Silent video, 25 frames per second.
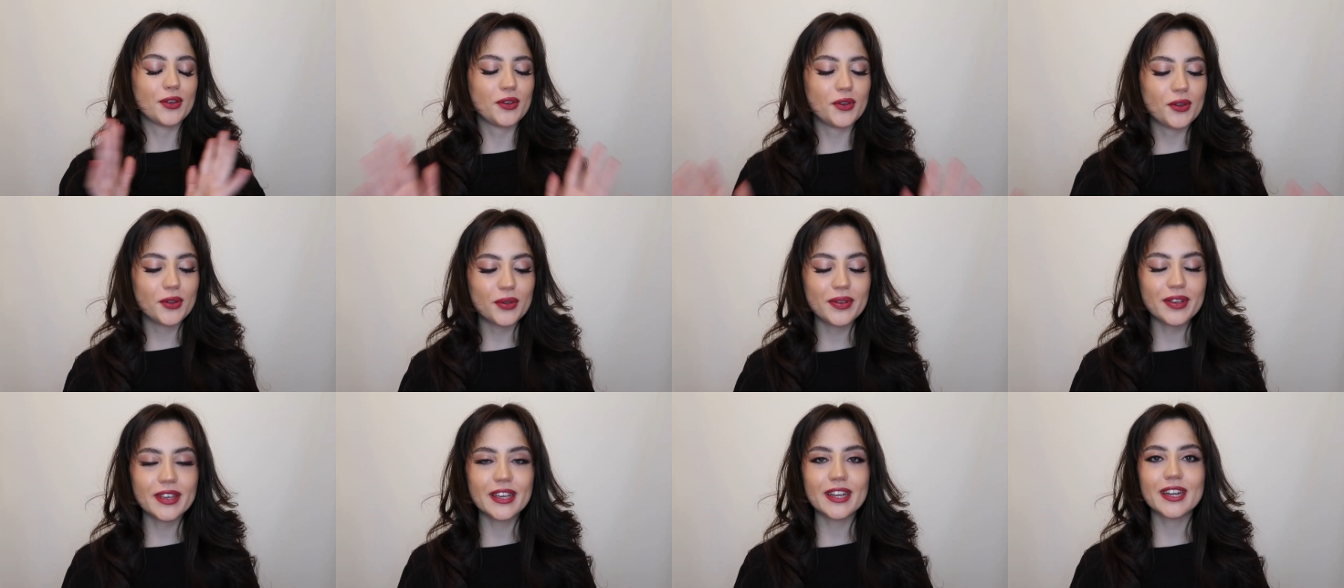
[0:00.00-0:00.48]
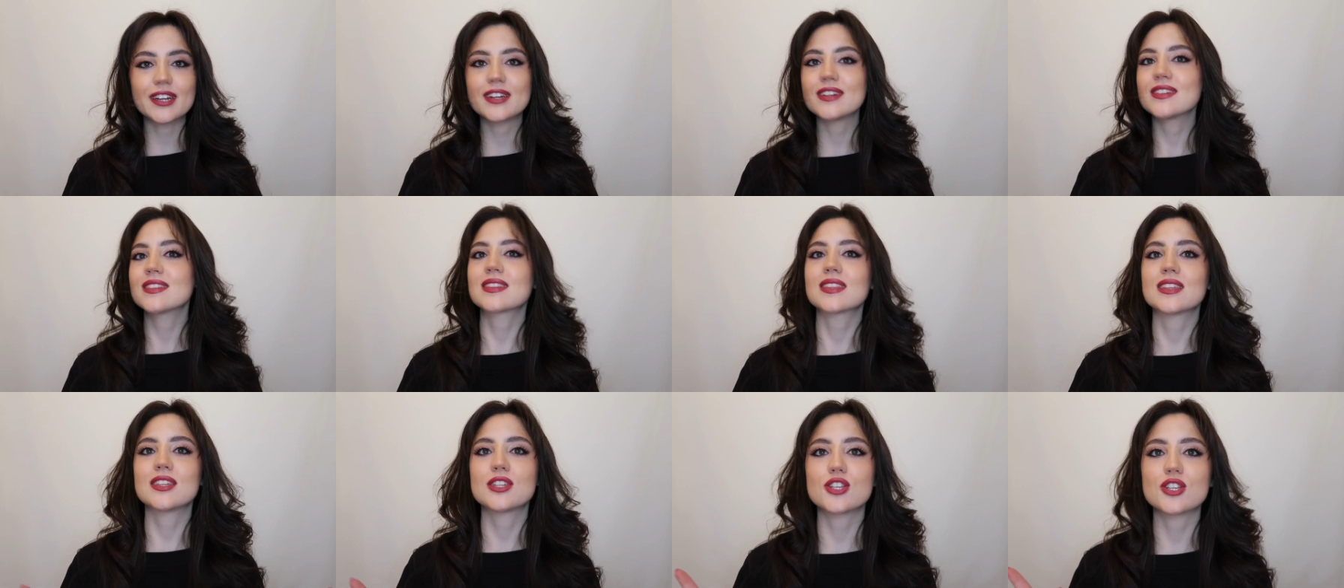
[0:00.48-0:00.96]
New
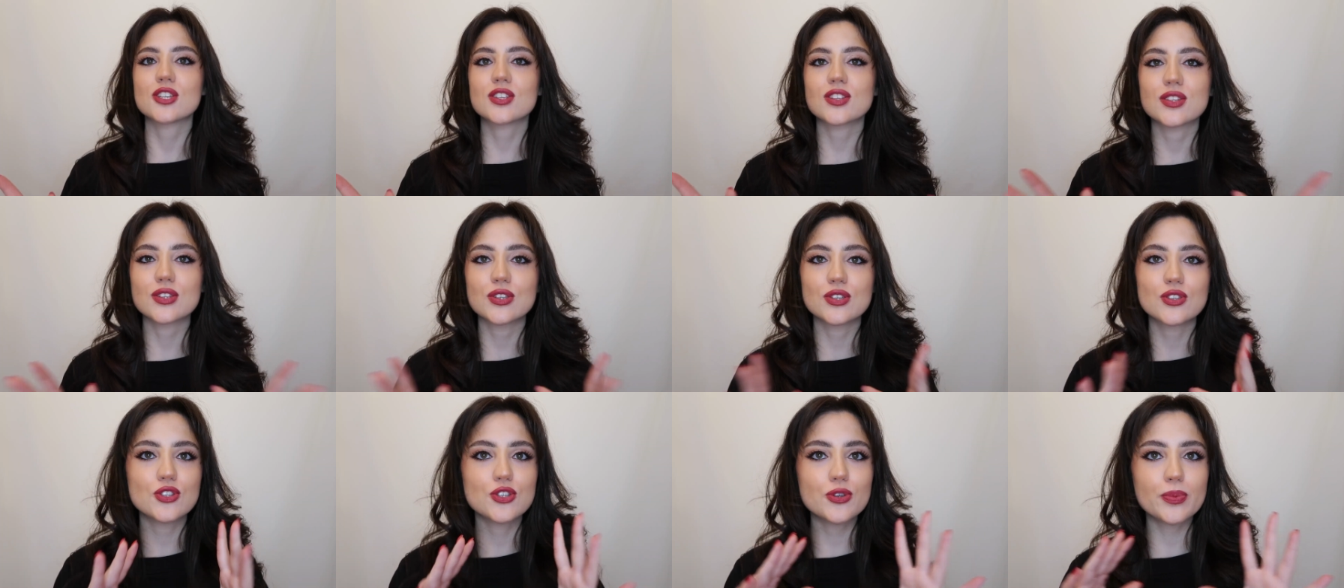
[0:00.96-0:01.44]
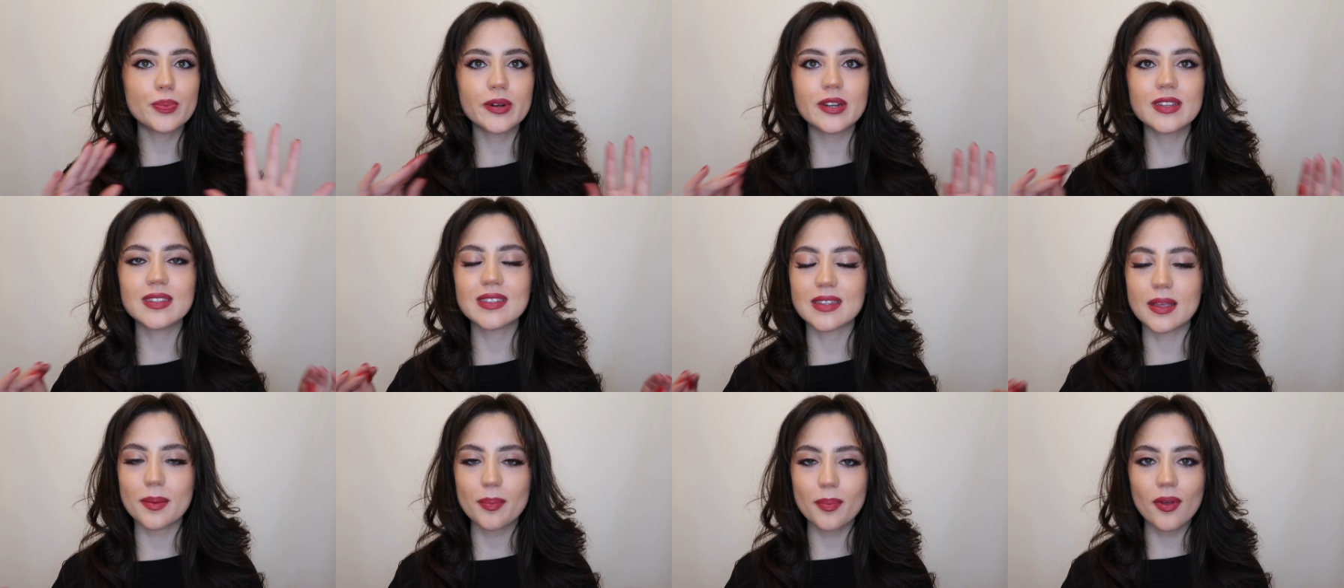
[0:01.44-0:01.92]
Year's, just a super
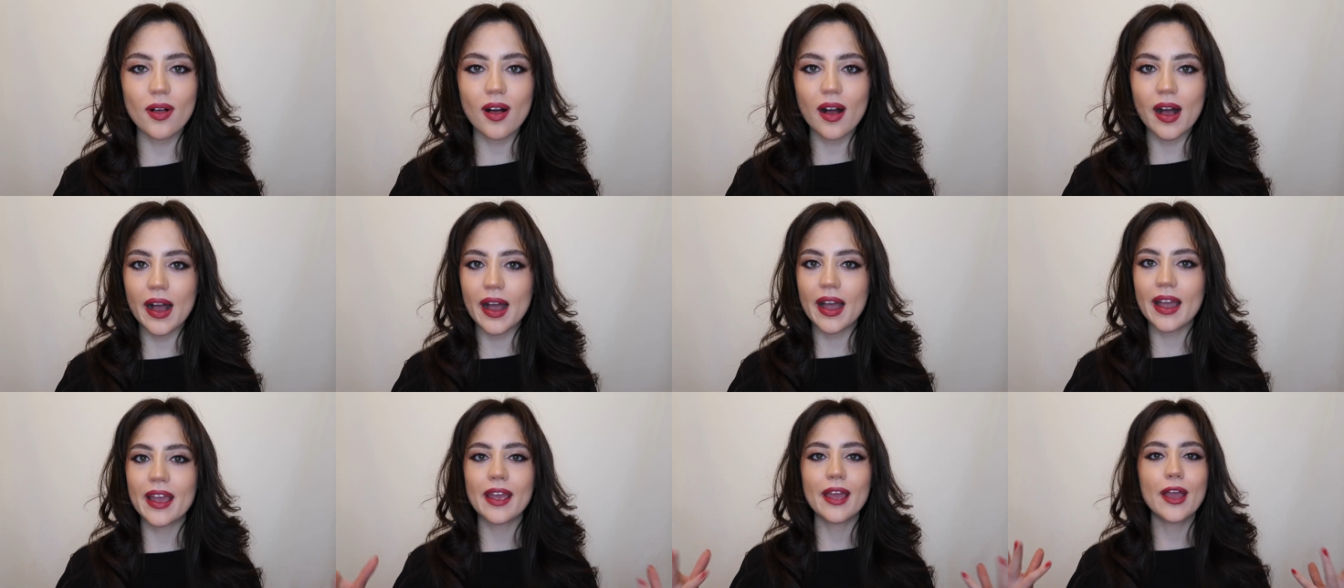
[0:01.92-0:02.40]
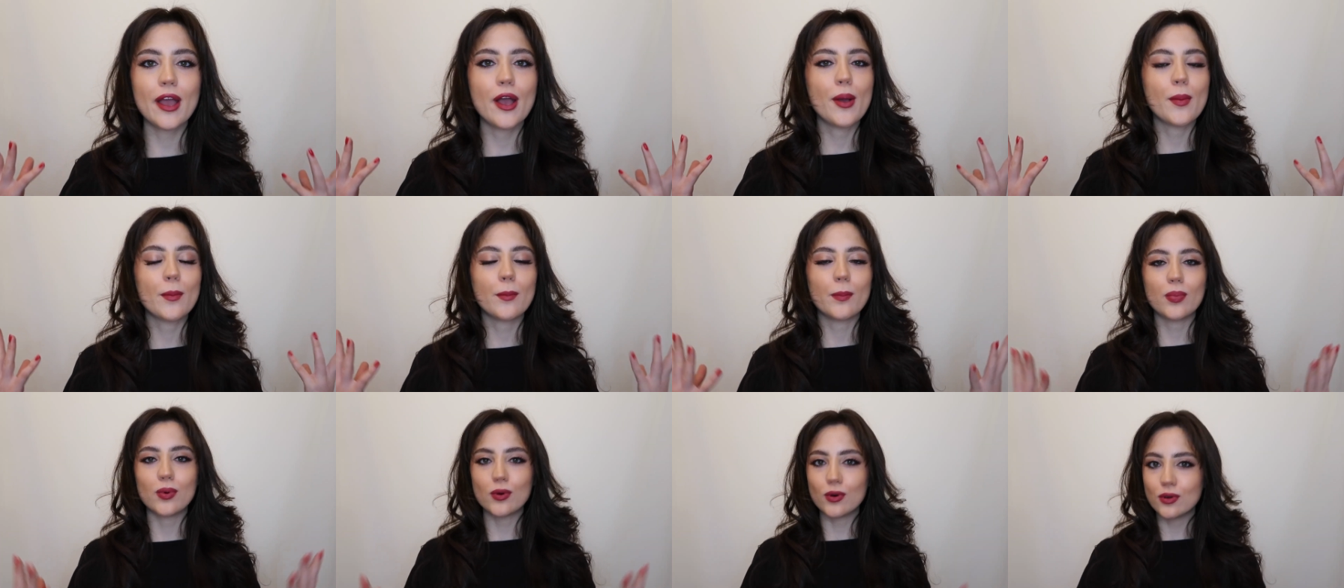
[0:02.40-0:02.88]
simple eye,
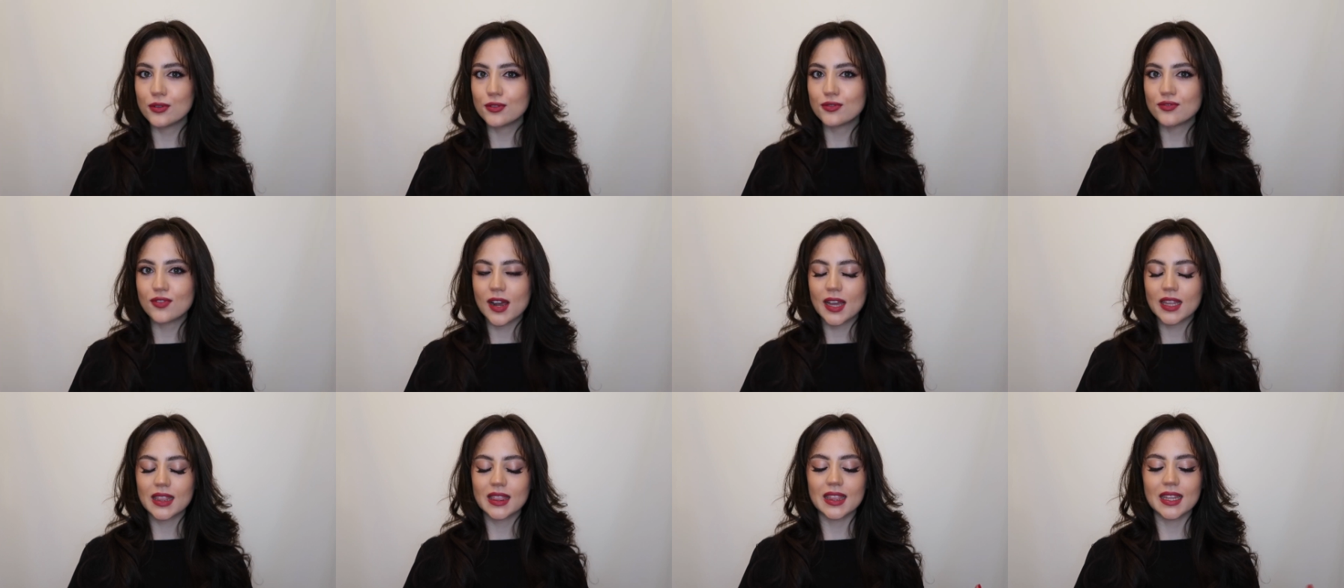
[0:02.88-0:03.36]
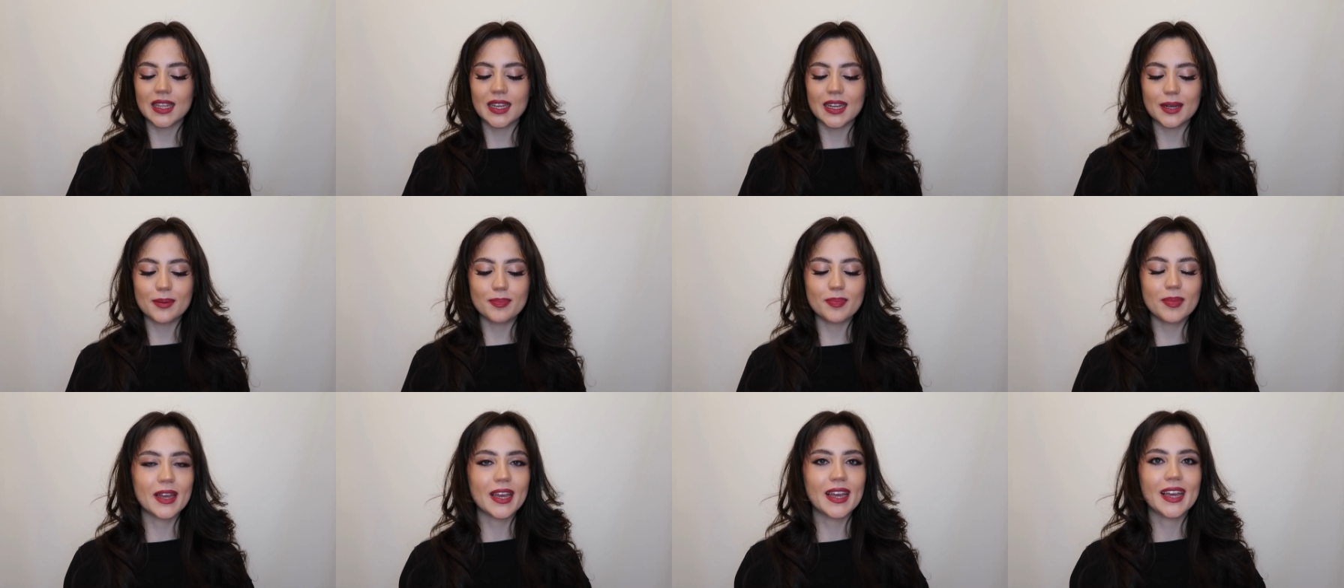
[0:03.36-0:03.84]
bold red
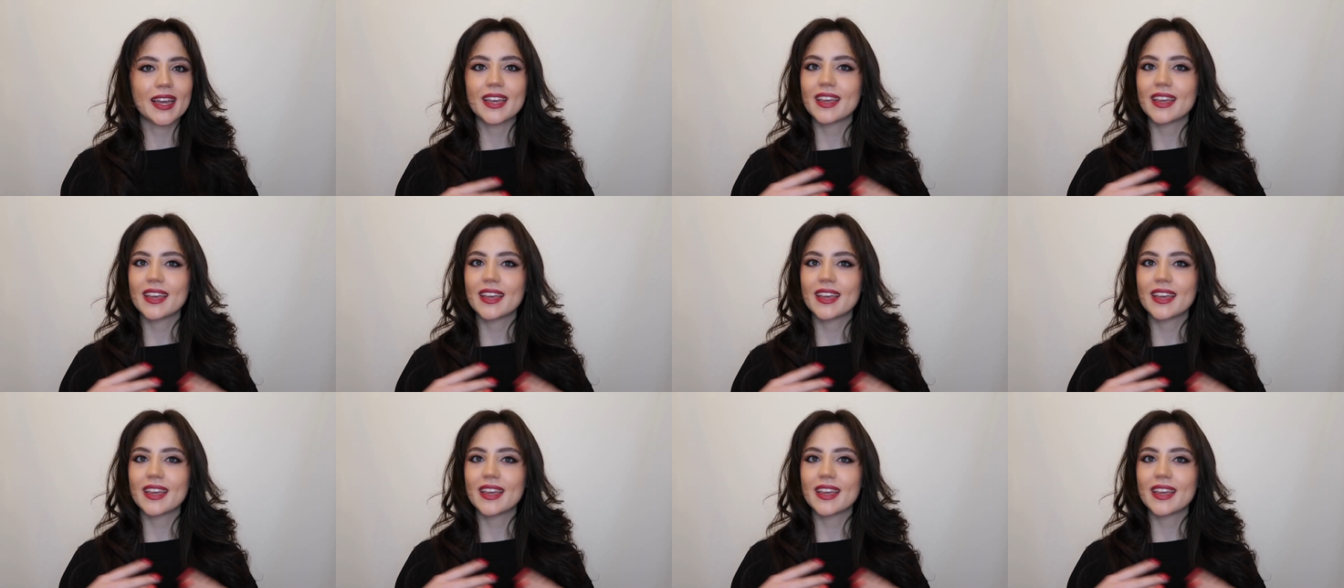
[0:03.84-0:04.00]
lip,